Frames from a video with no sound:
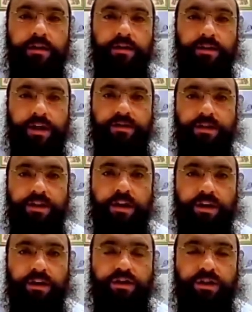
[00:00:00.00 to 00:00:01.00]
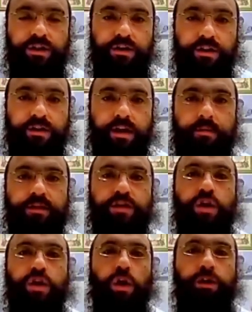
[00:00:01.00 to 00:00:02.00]
that's in Yiddish, that means
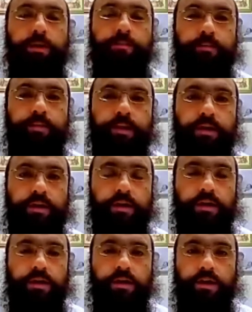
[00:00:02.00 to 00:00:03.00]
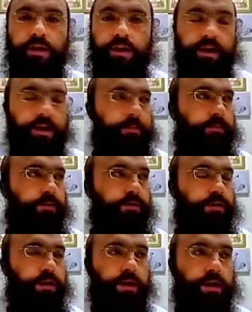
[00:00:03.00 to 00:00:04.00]
golem,
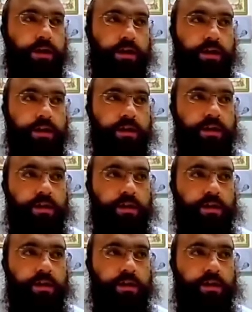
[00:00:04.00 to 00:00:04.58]
like a,